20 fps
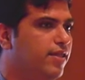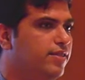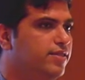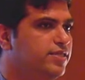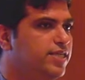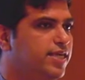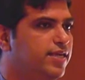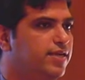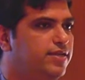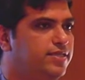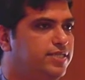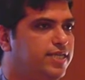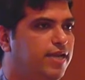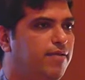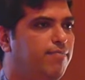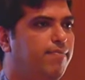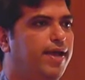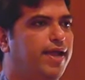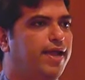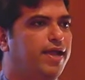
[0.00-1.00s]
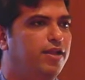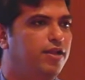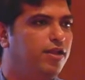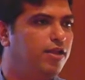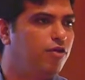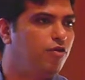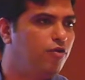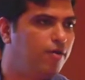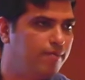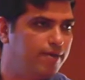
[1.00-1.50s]
the signal is sent back and a
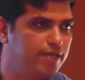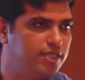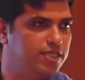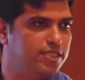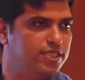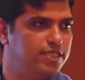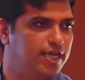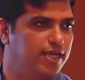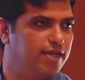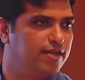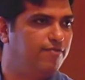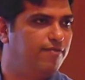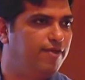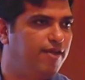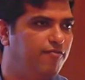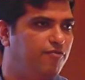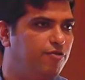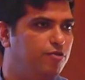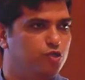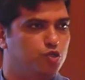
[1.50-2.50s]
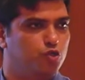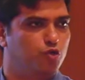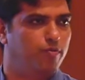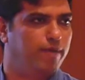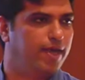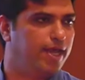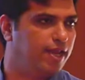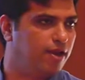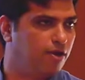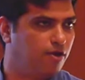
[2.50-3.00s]
new image is sent if you zoom
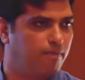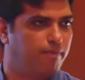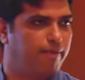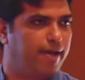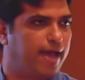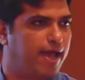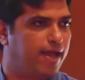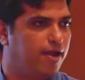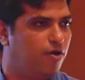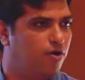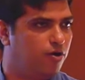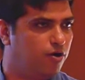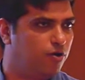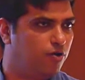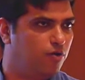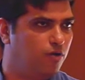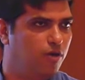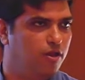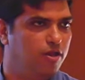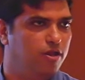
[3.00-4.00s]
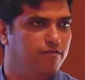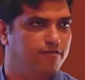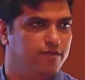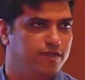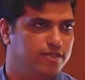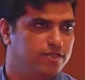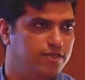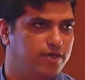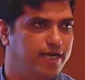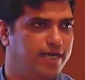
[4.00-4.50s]
in or pan onto all of
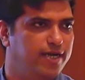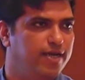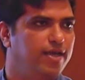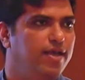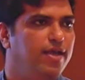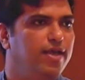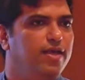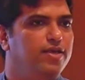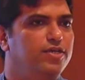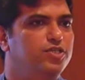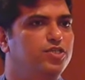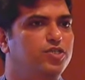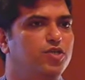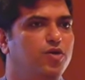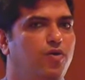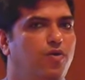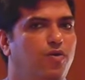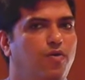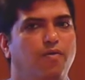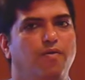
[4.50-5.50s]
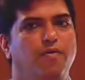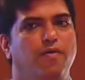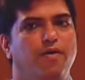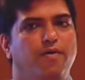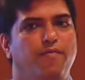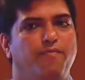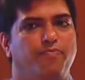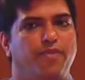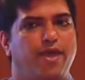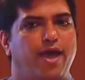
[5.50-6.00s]
this, right? So
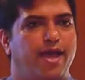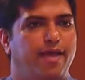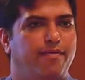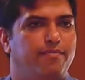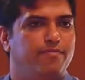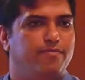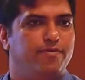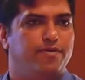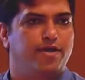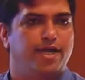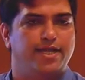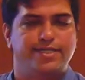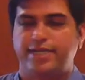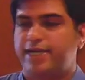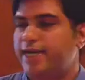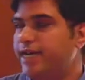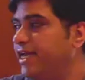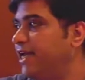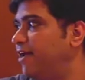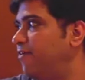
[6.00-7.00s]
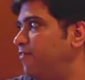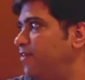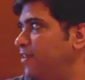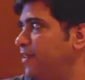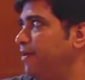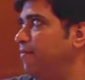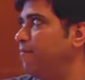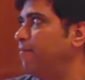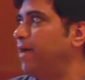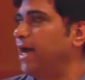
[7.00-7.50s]
I am translating
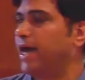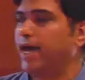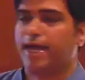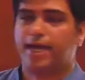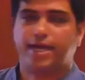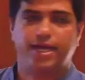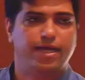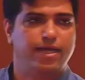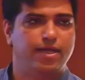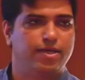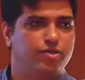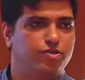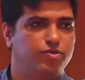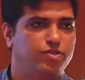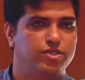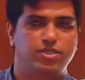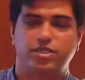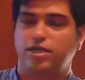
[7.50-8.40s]
everything back to the